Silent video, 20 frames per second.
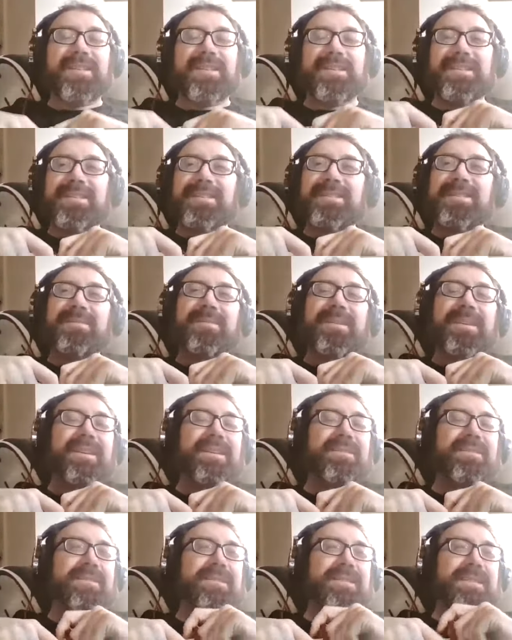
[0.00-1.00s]
just to me
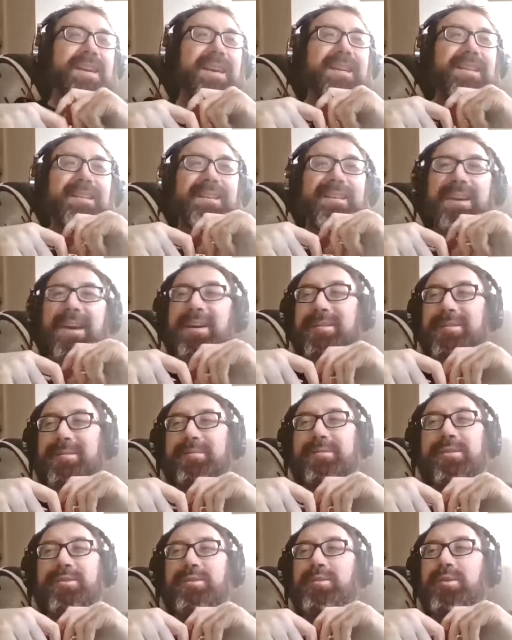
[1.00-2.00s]
it was like the character
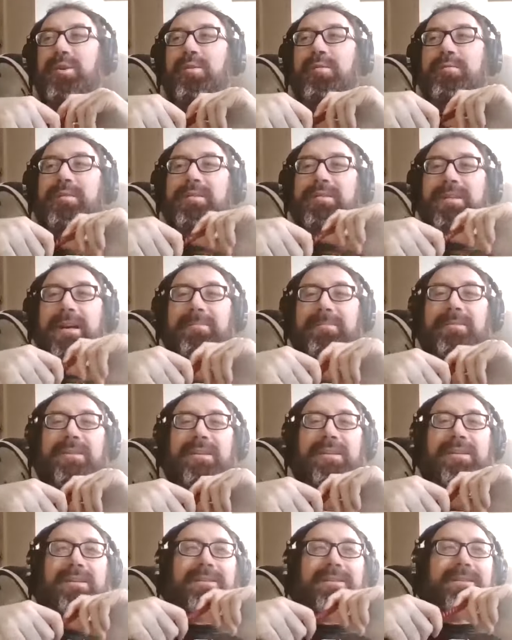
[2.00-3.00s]
was just so over the top
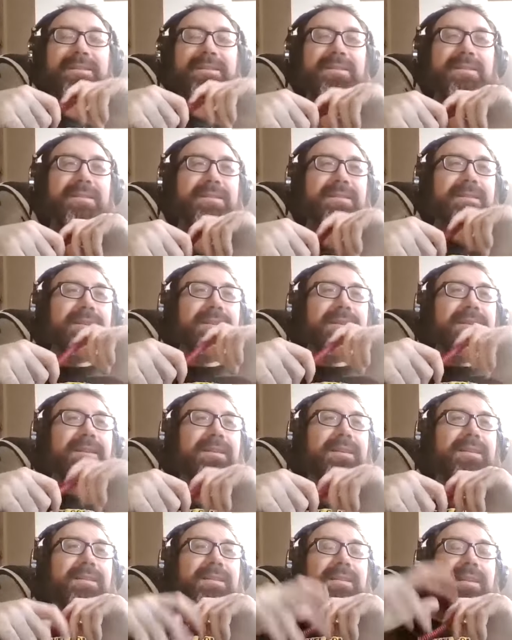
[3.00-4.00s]
ridiculous
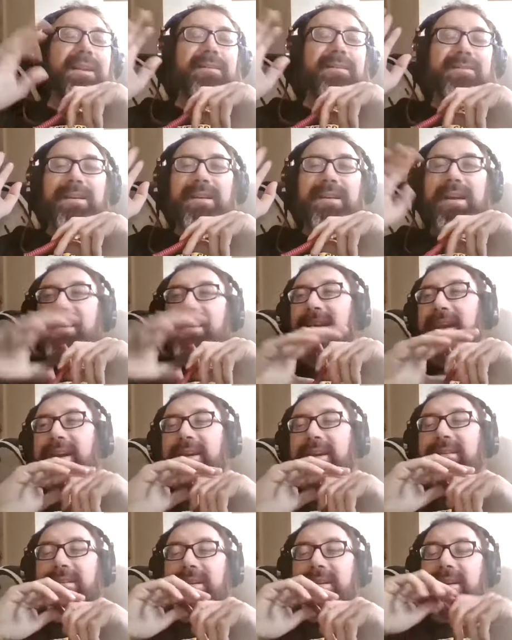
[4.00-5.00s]
that I was like I
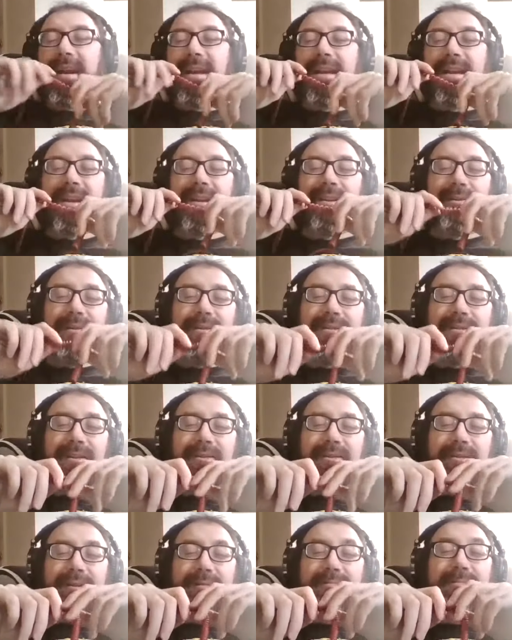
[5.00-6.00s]
can't I, I kind of lost
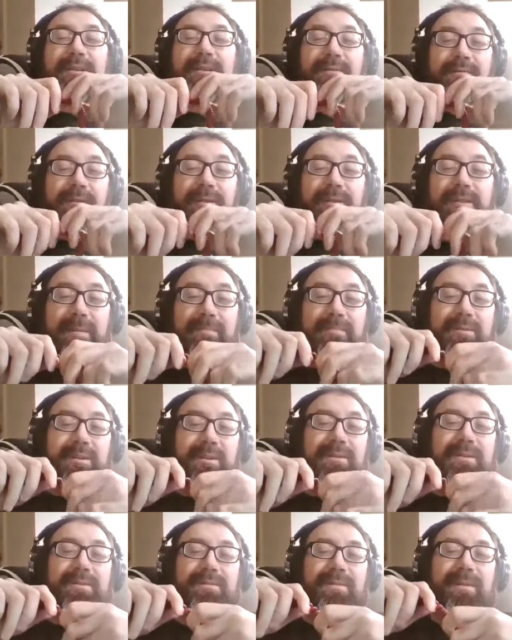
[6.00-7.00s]
interest. But the first
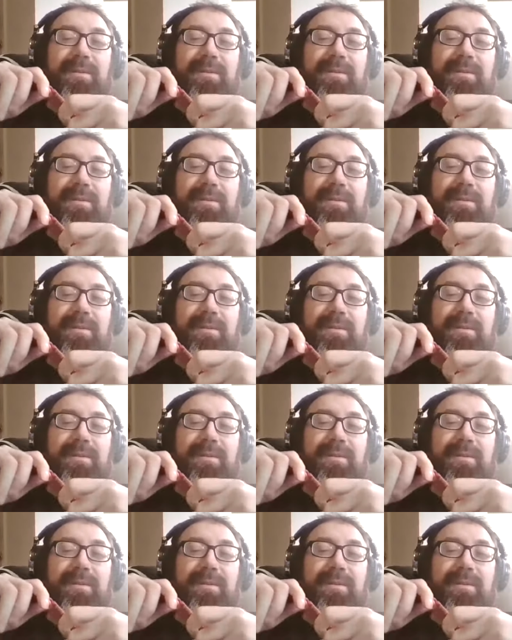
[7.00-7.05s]
episode is